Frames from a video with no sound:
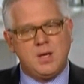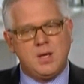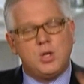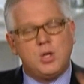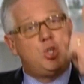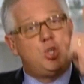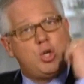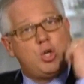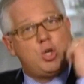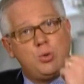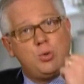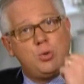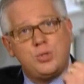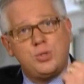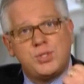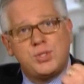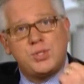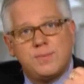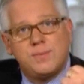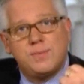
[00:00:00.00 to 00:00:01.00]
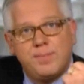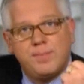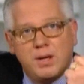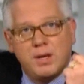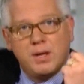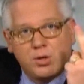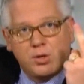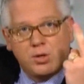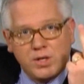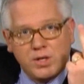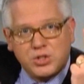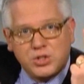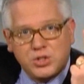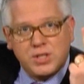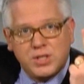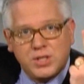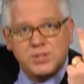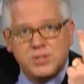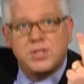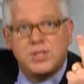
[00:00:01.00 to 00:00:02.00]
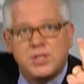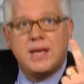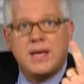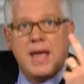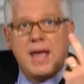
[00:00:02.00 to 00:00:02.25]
Jews, Christians,